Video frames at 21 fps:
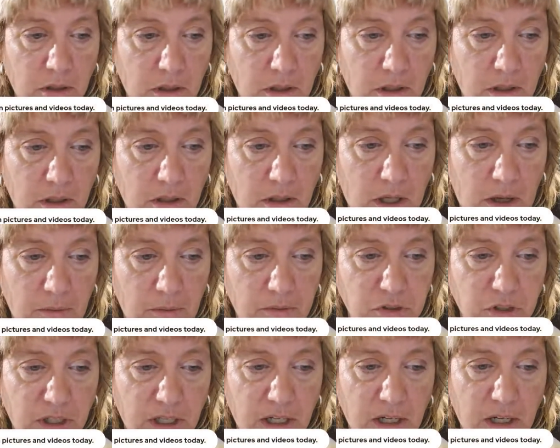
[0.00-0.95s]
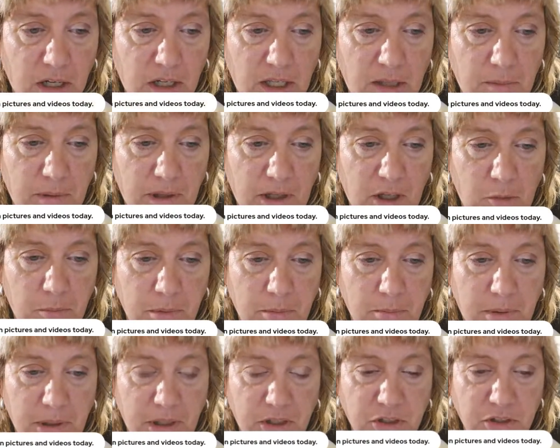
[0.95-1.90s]
uh, I was looking at eBay
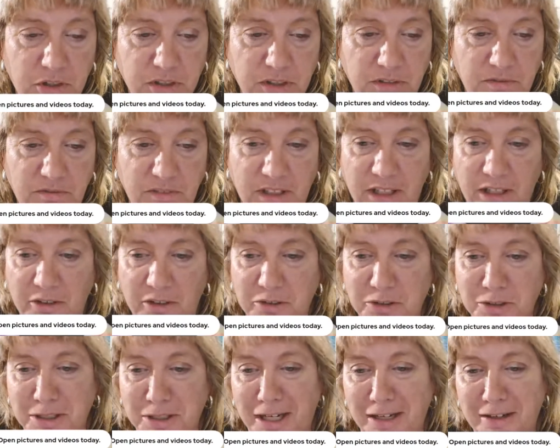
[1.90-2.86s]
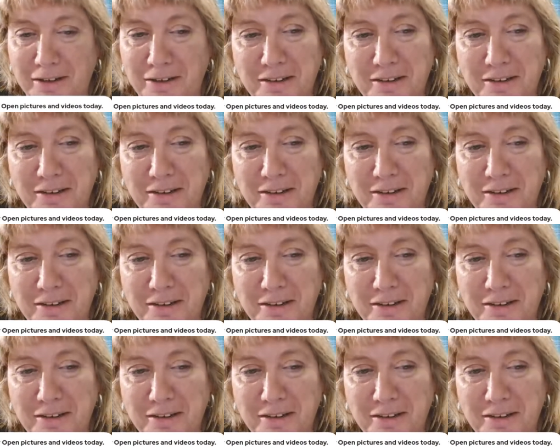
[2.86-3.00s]
open pictures and videos today.